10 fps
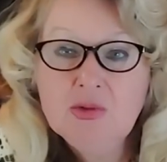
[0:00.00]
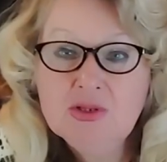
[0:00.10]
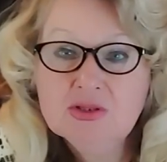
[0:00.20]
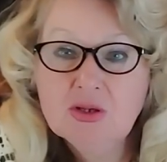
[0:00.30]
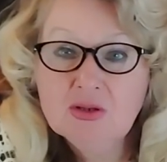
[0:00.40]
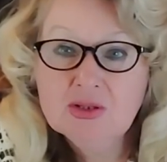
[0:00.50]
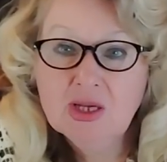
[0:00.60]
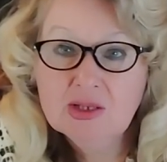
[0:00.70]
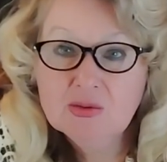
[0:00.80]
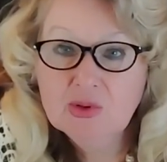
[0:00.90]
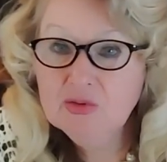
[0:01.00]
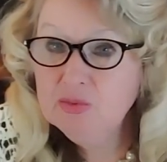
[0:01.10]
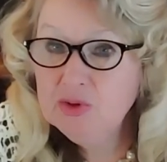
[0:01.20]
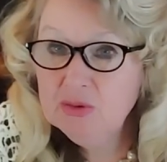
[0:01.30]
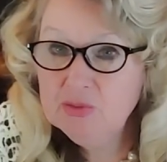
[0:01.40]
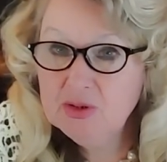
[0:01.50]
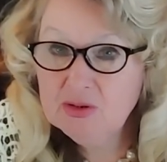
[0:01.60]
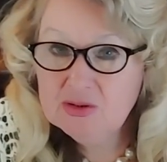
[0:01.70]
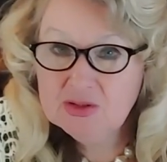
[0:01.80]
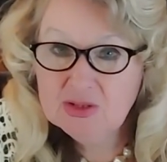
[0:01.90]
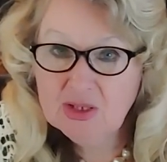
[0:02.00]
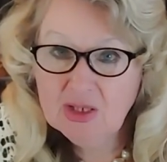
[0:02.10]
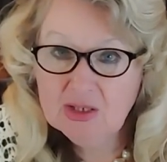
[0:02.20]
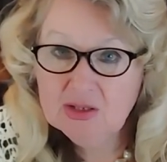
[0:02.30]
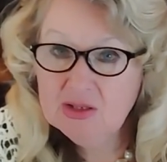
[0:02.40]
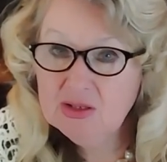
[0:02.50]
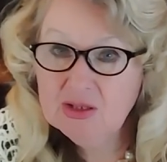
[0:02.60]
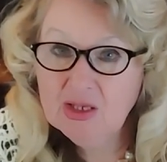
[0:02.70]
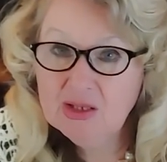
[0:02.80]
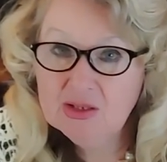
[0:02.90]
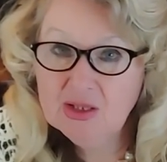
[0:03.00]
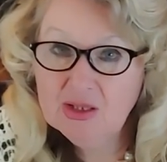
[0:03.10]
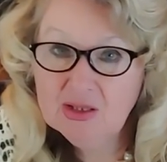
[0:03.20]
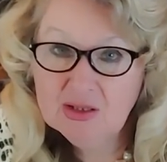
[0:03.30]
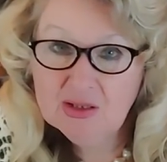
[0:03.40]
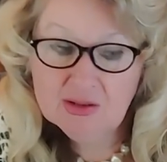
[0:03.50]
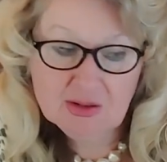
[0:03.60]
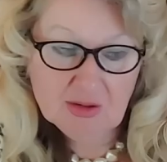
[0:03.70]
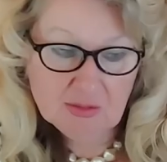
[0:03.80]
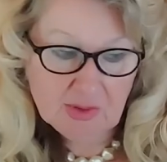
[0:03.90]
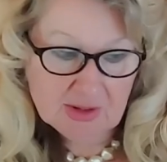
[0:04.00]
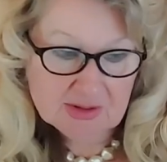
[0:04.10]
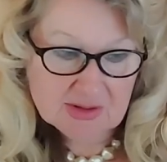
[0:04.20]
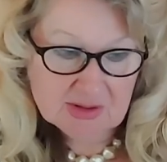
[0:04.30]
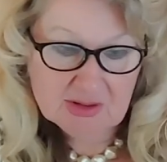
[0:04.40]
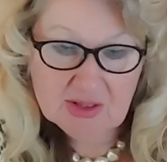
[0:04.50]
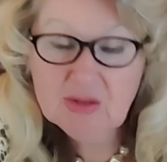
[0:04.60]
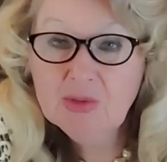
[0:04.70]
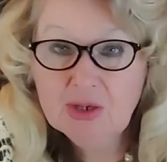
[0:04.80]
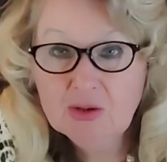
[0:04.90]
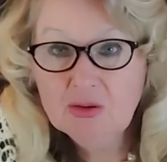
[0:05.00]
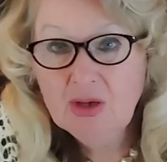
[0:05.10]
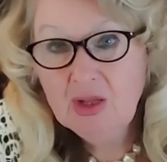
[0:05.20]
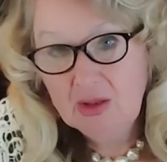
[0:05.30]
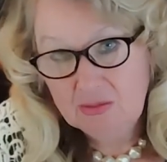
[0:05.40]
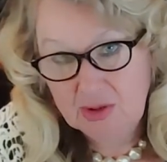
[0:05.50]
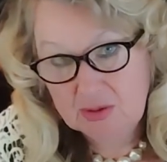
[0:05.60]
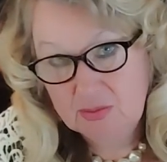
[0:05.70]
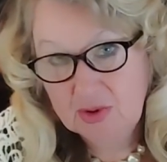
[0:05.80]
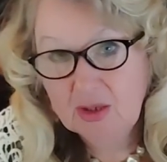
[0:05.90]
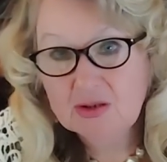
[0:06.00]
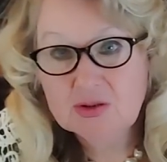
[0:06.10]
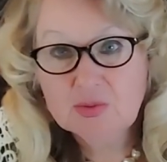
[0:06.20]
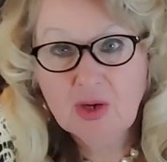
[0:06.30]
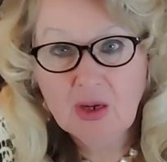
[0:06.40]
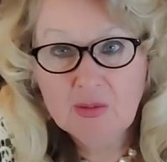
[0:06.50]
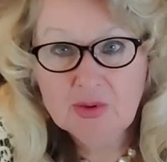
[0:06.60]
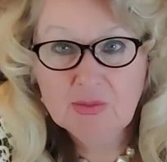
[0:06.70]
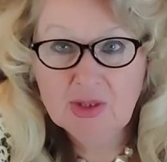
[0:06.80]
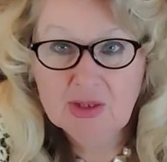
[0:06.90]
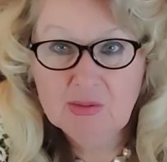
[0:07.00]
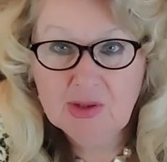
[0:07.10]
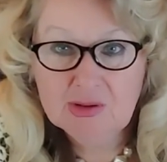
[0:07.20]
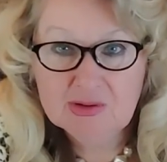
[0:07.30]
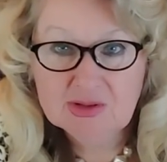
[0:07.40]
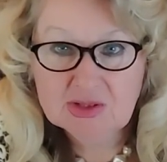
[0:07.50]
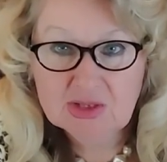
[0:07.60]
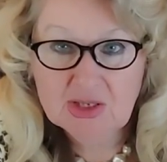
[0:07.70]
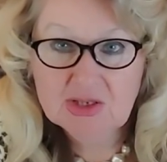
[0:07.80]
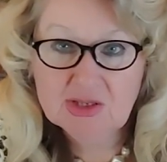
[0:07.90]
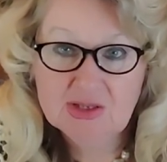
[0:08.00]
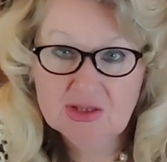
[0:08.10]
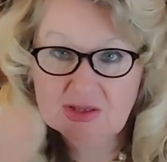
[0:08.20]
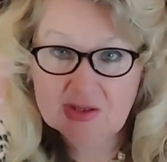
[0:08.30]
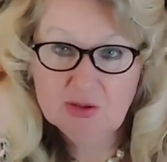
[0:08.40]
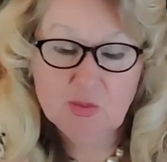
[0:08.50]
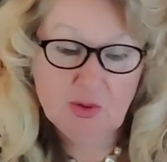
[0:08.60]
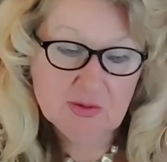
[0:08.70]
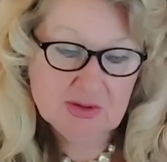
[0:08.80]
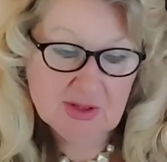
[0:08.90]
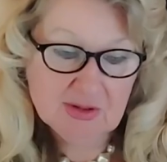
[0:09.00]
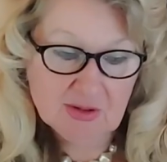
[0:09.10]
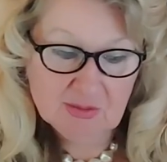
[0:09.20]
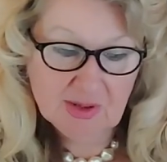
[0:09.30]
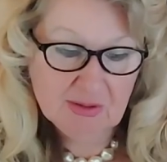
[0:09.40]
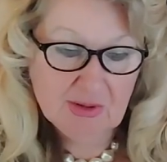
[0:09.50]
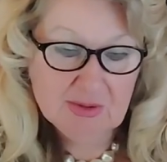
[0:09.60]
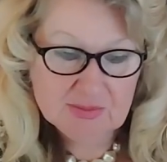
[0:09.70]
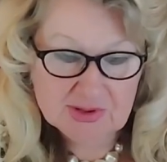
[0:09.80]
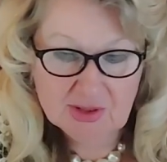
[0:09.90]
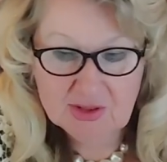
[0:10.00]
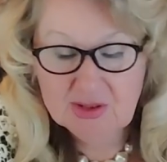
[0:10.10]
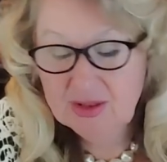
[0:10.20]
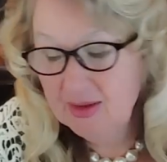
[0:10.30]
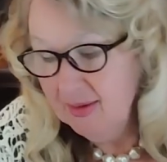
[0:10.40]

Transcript: please contact with me because I didn't get uh, your mass uh, email, but because probably my email is changed and it's still posted on my website.